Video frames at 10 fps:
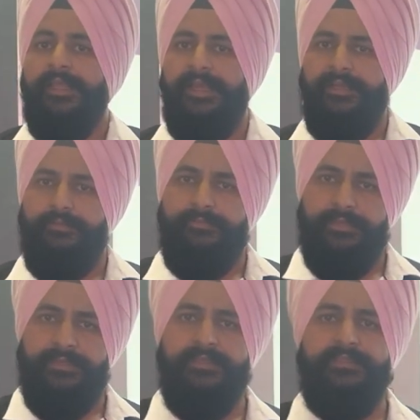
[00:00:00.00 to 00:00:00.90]
and
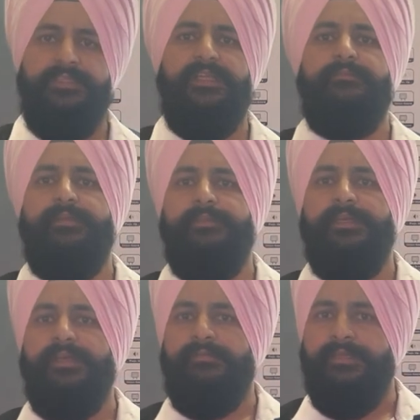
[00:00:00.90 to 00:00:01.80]
where there will
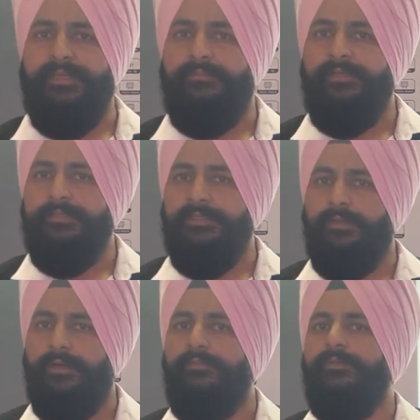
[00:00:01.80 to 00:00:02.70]
be
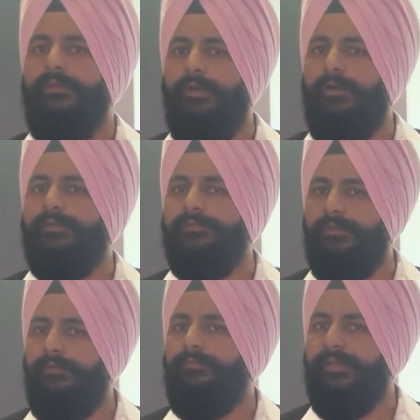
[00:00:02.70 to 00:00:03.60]
availability of lots
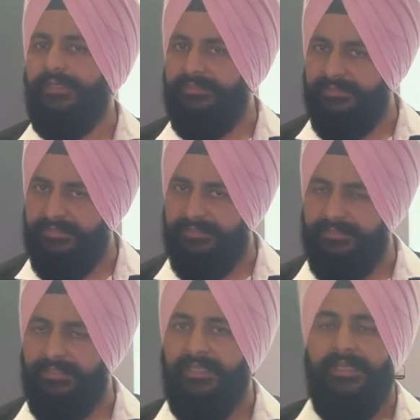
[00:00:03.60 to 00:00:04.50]
of vacancies.